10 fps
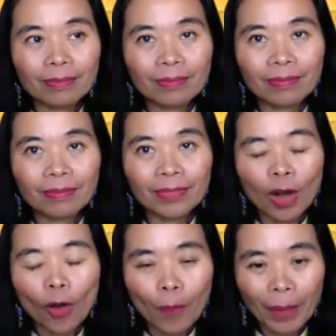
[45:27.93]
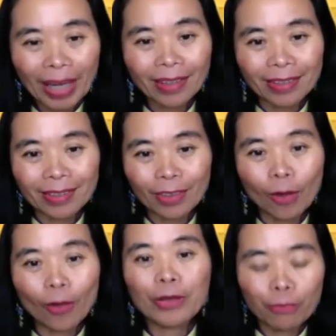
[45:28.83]
lawmakers, law
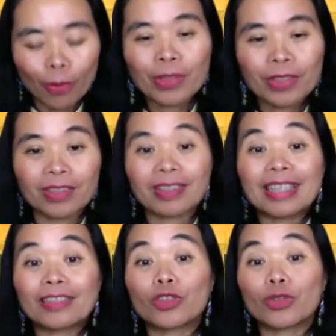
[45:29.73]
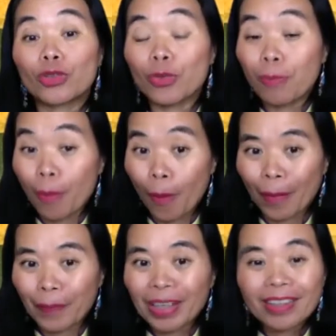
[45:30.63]
enforcers need to do more,
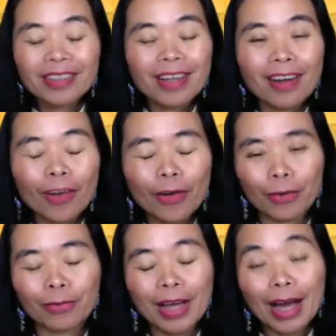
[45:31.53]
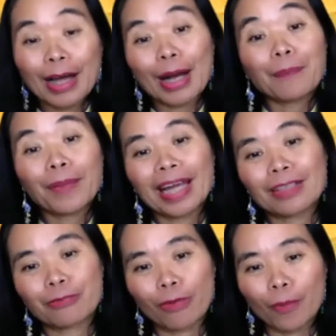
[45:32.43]
because a lot of complaints
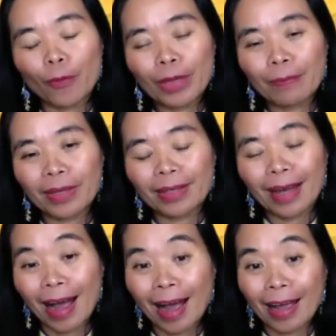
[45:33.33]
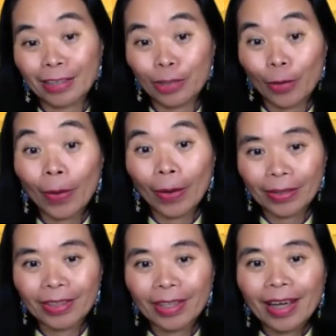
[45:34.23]
from women are ignored.
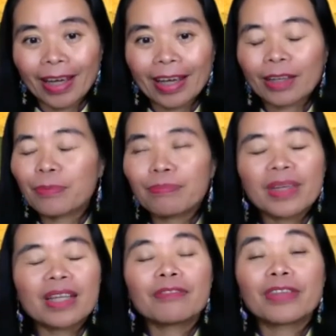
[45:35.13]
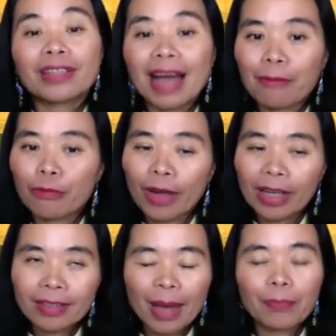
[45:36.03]
And in Vietnam, for
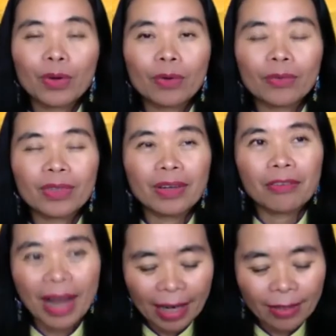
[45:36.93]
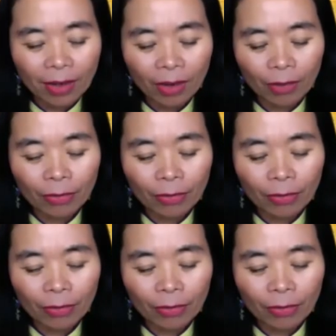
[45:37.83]
example, the rate of